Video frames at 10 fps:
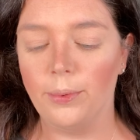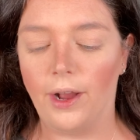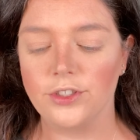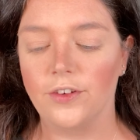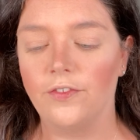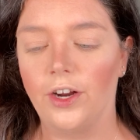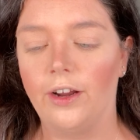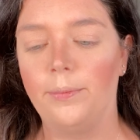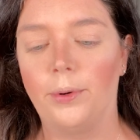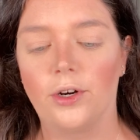brows are
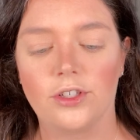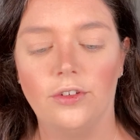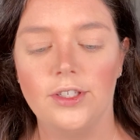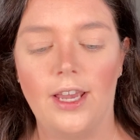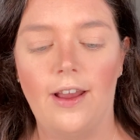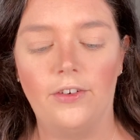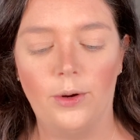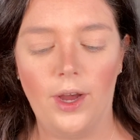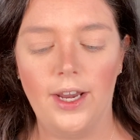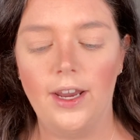very personal to
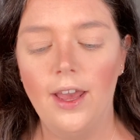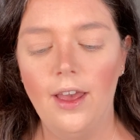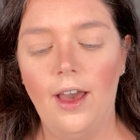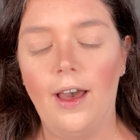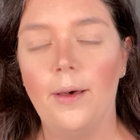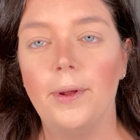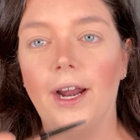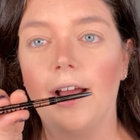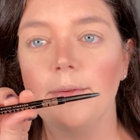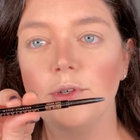everyone, but
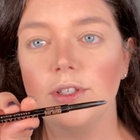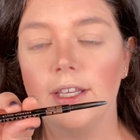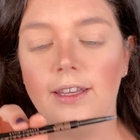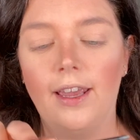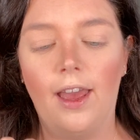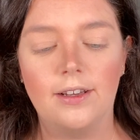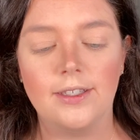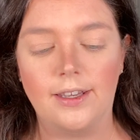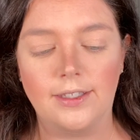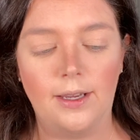I'm using the
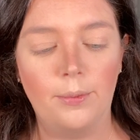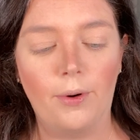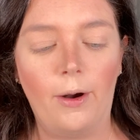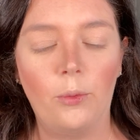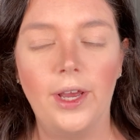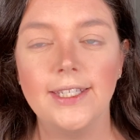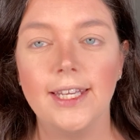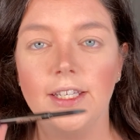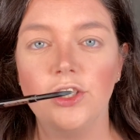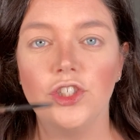Anastasia Brow Wiz
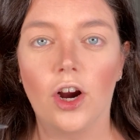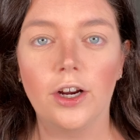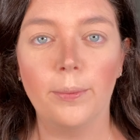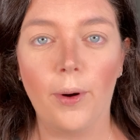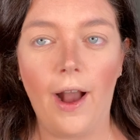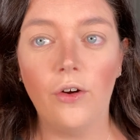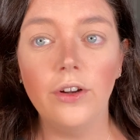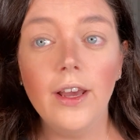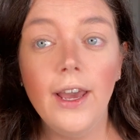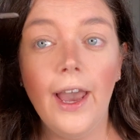in dark
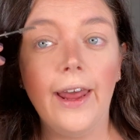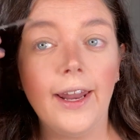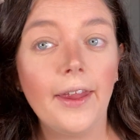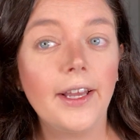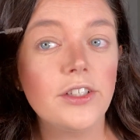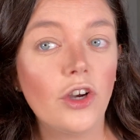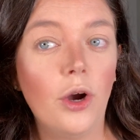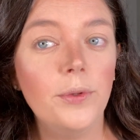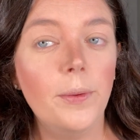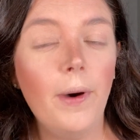brown, and I like to
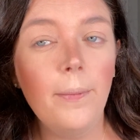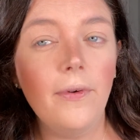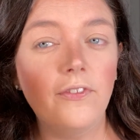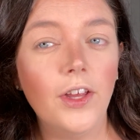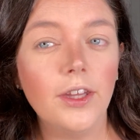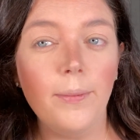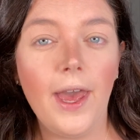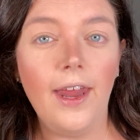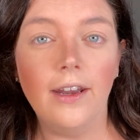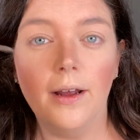comb them up, fill them
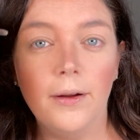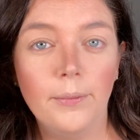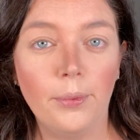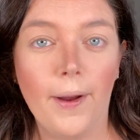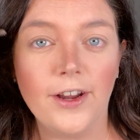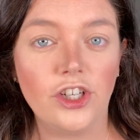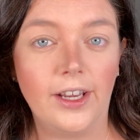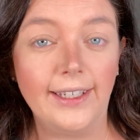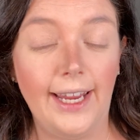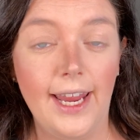in, brush
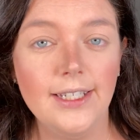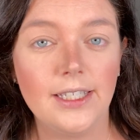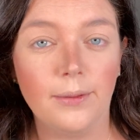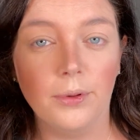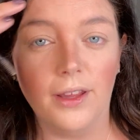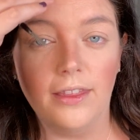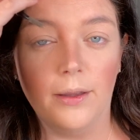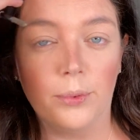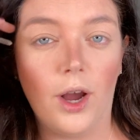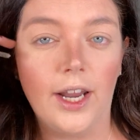again to blend the
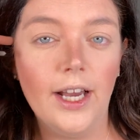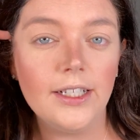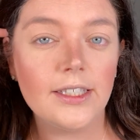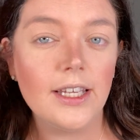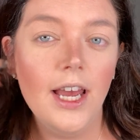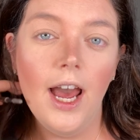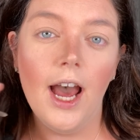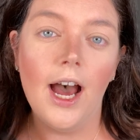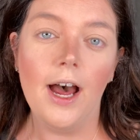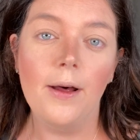product,
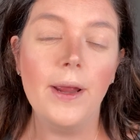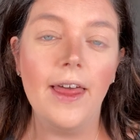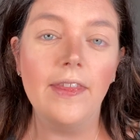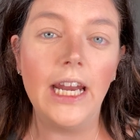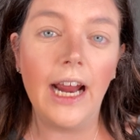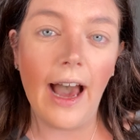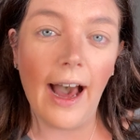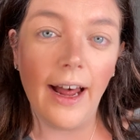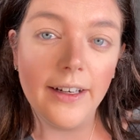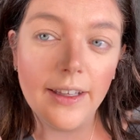and then I
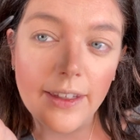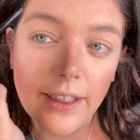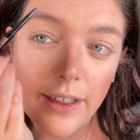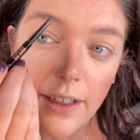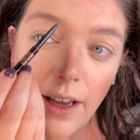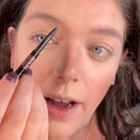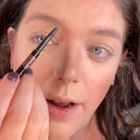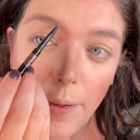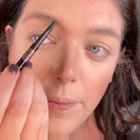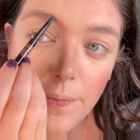add the
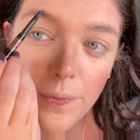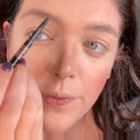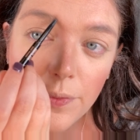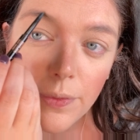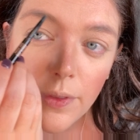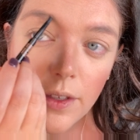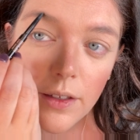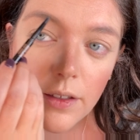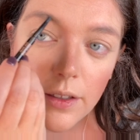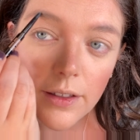
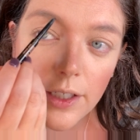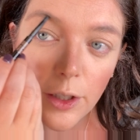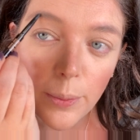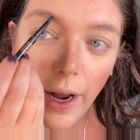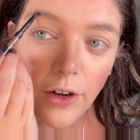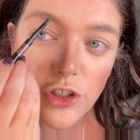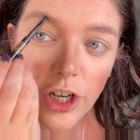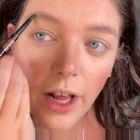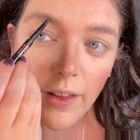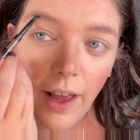clear brow
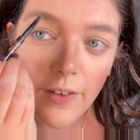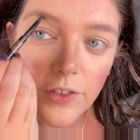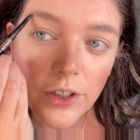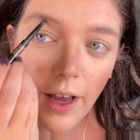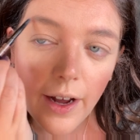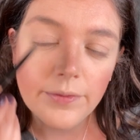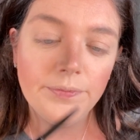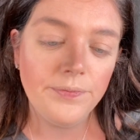gel after that.